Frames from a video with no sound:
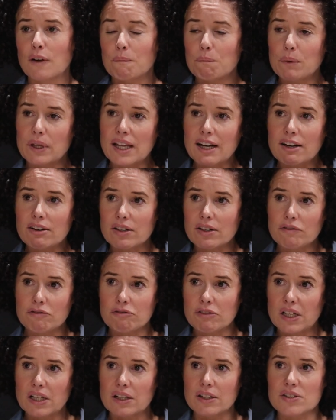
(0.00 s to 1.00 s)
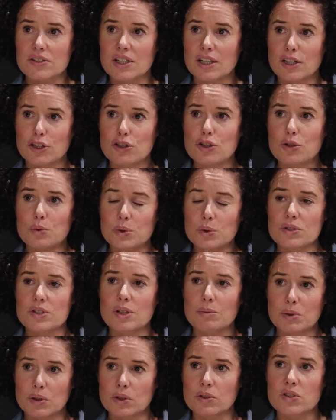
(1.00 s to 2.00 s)
without even realizing it, you will
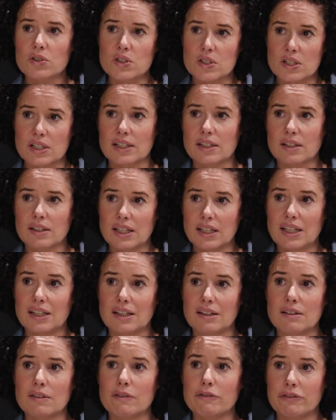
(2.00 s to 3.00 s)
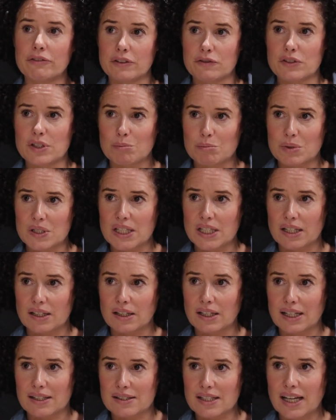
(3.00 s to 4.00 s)
subconsciously eat
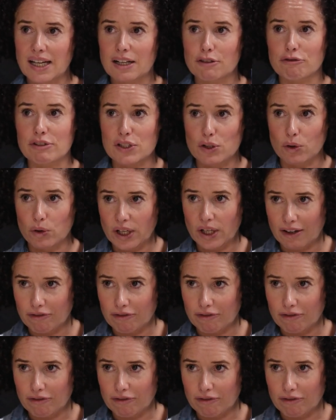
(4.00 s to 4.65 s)
15% less calories on